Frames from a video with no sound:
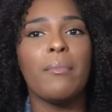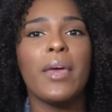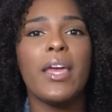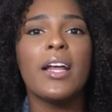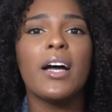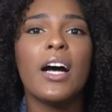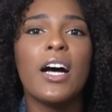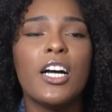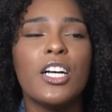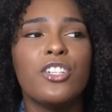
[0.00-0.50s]
I made
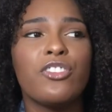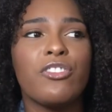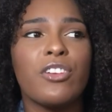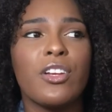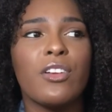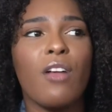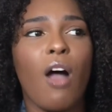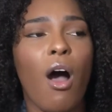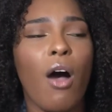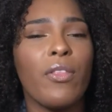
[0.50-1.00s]
100
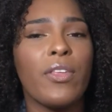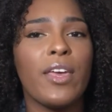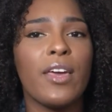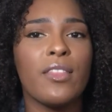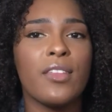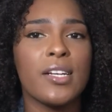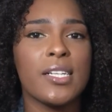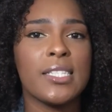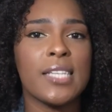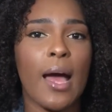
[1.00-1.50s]
in all the
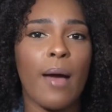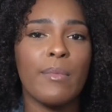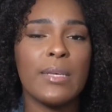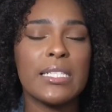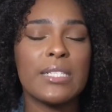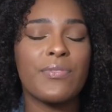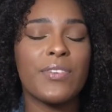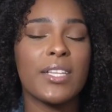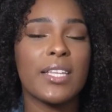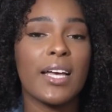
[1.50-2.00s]
other
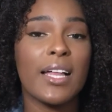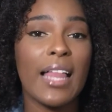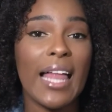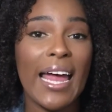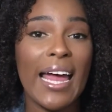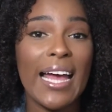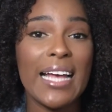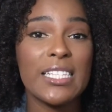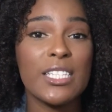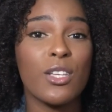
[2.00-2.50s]
assignments for the
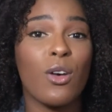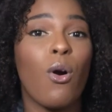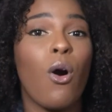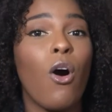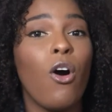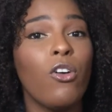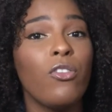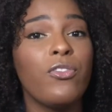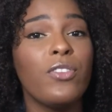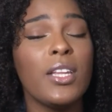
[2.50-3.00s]
class, so
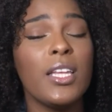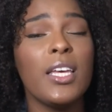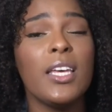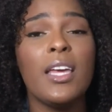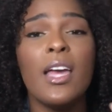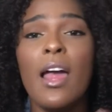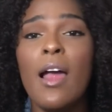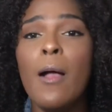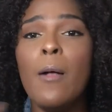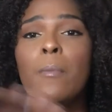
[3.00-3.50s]

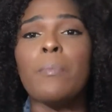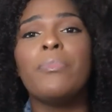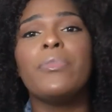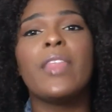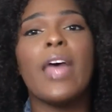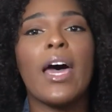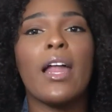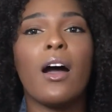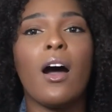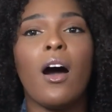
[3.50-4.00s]
hopefully
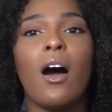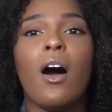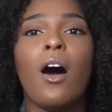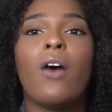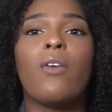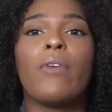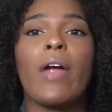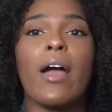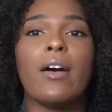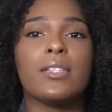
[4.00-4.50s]
that
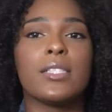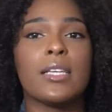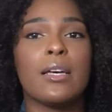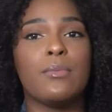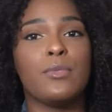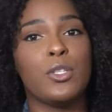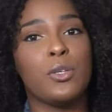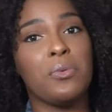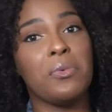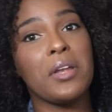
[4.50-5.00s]
all rounds
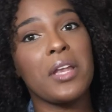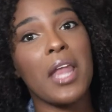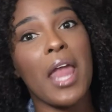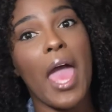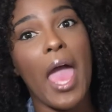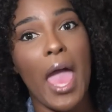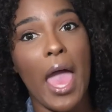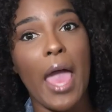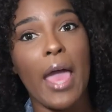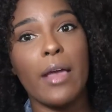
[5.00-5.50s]
up to an
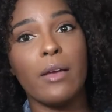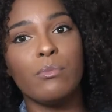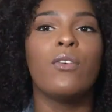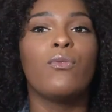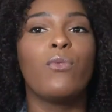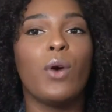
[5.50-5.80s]
A.